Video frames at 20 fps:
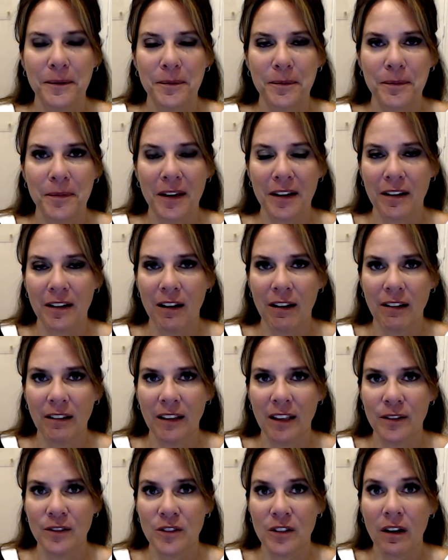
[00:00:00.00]
that God
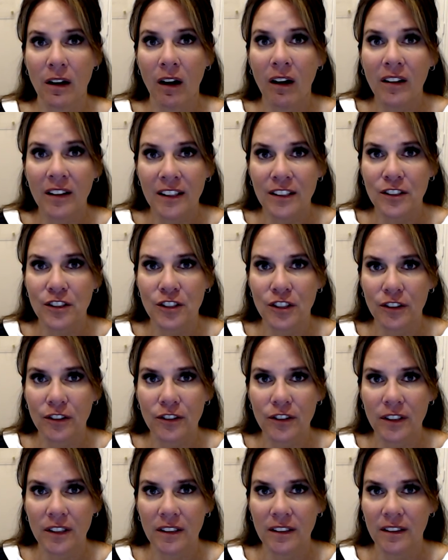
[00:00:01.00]
loves all his
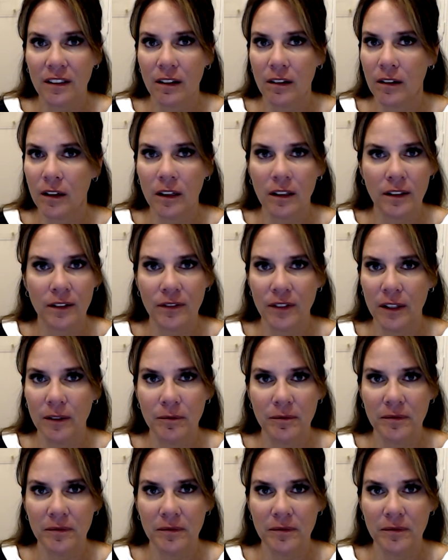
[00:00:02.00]
children, all of them.